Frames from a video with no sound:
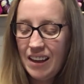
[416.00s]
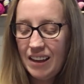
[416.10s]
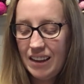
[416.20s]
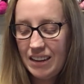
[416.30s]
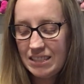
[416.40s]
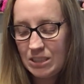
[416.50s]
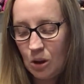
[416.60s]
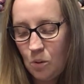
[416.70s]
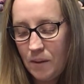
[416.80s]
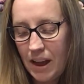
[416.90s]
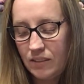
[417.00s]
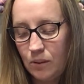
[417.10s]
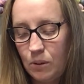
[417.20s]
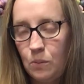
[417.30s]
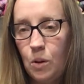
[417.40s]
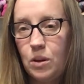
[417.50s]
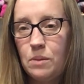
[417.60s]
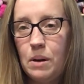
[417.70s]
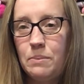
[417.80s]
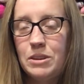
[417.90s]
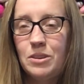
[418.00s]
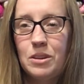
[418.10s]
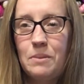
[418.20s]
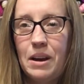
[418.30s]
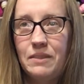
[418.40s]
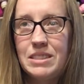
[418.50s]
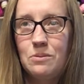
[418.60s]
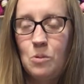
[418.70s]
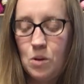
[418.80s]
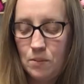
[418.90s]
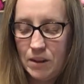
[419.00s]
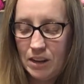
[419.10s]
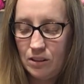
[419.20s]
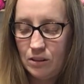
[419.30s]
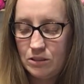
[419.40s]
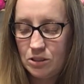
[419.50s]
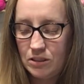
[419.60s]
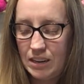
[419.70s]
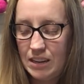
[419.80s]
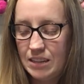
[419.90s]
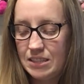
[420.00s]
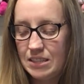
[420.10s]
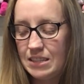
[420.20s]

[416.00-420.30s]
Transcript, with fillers: he is so mad that we woke him up and took him out of his warm enclosure that he is just